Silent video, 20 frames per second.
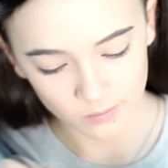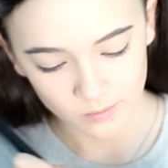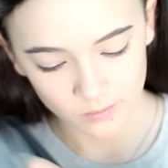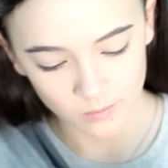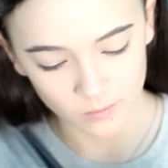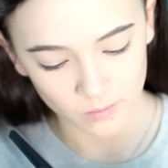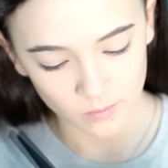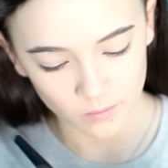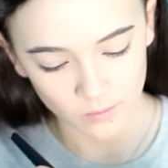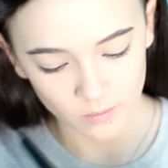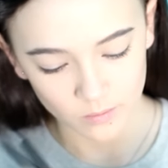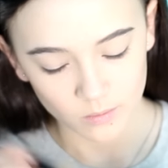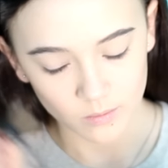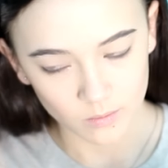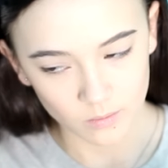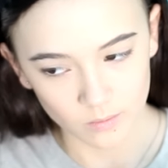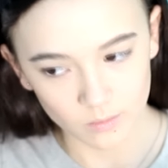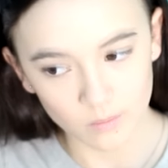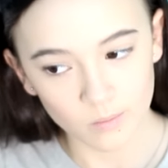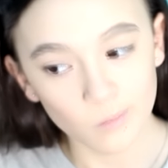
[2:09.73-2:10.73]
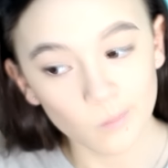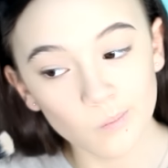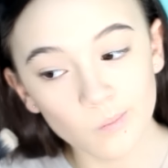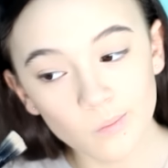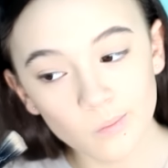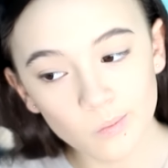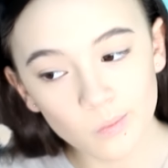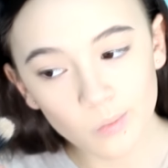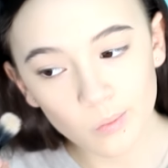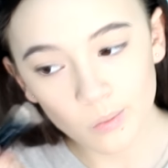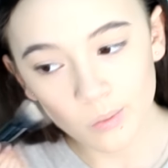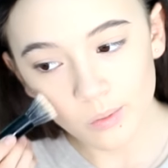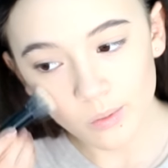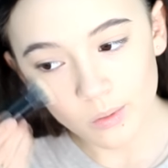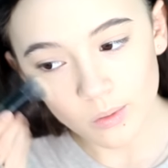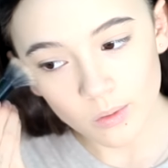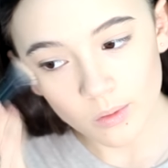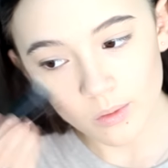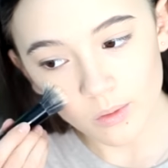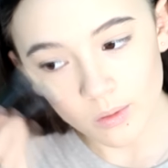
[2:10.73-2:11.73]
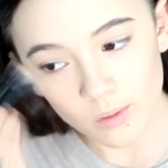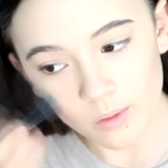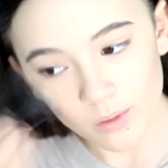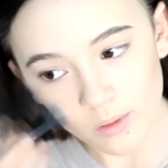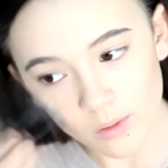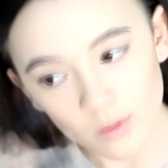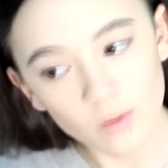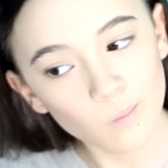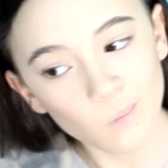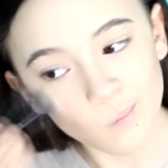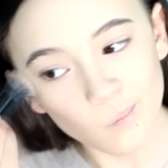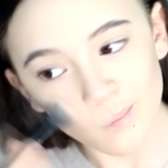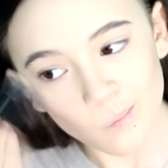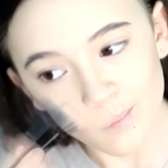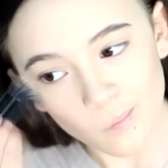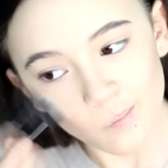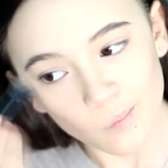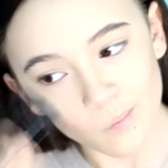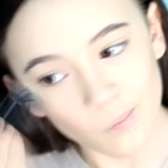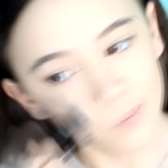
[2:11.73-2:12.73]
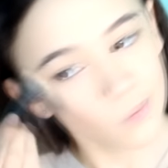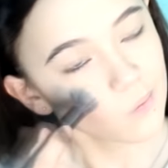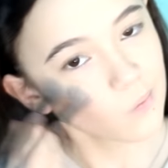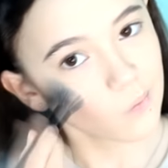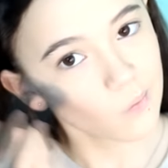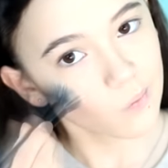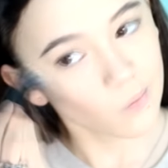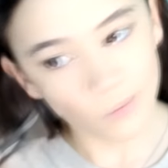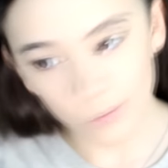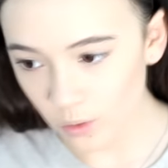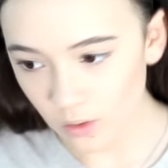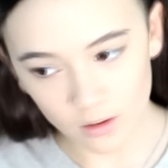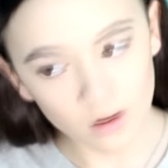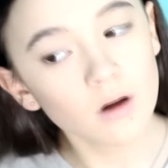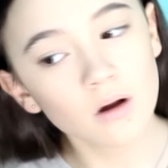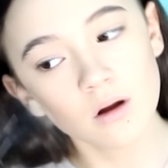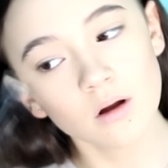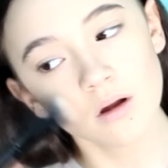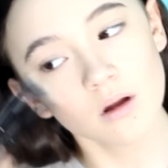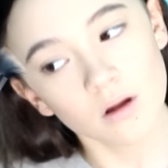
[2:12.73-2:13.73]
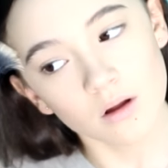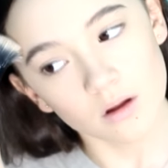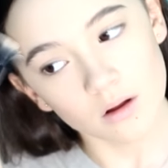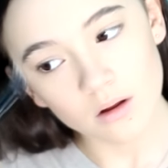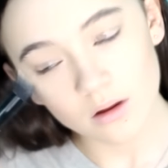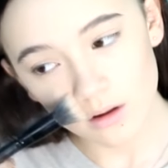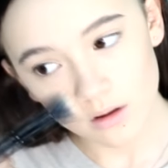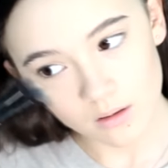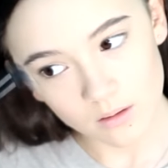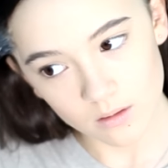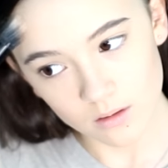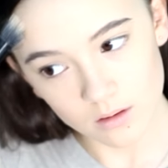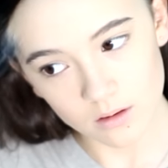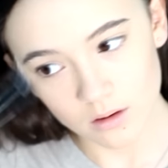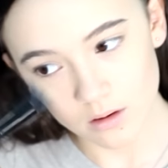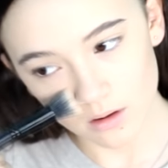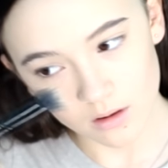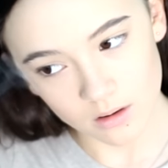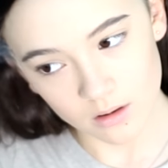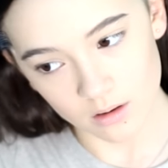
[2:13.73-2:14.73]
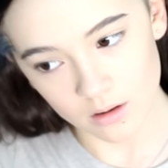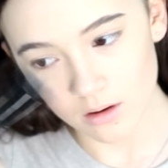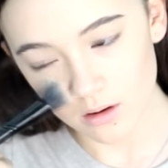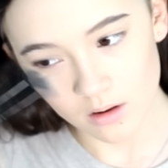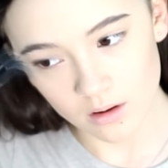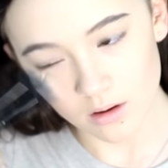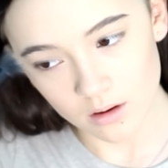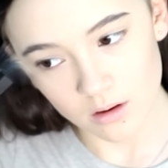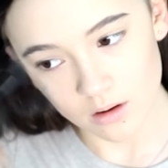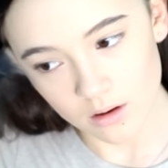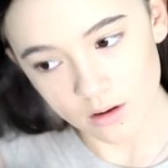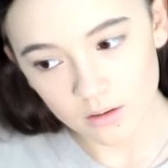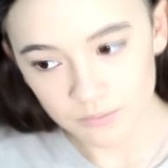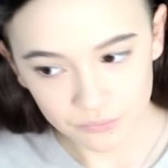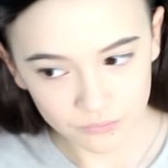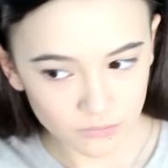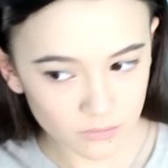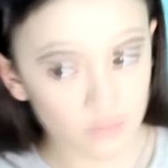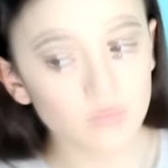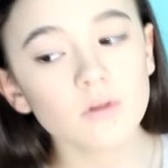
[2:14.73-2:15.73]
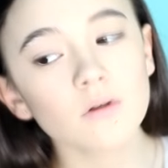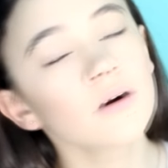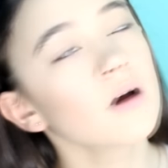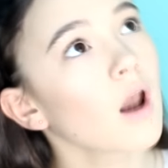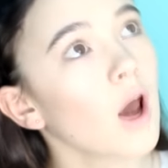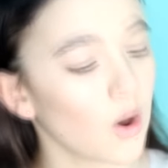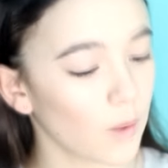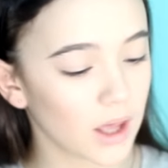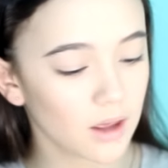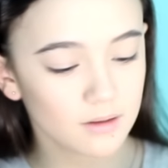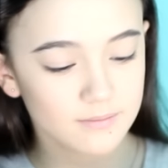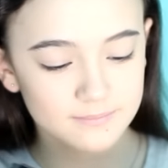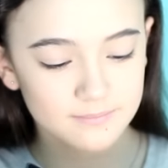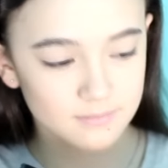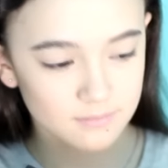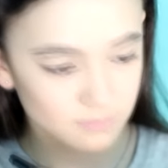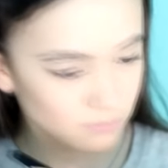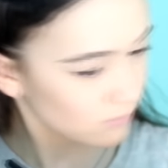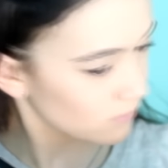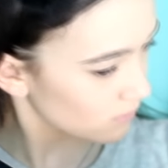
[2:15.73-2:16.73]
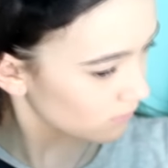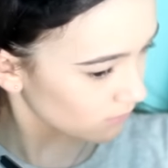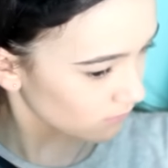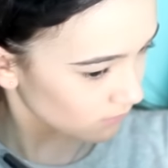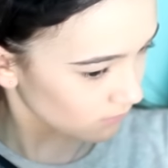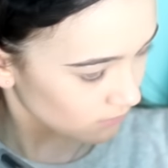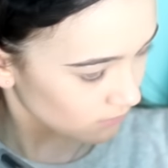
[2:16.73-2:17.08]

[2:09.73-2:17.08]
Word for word: kind of champagne-y highlighter, and I'm just going to put this on my cheeks. I literally love this stuff so much. It's ridiculous. I'm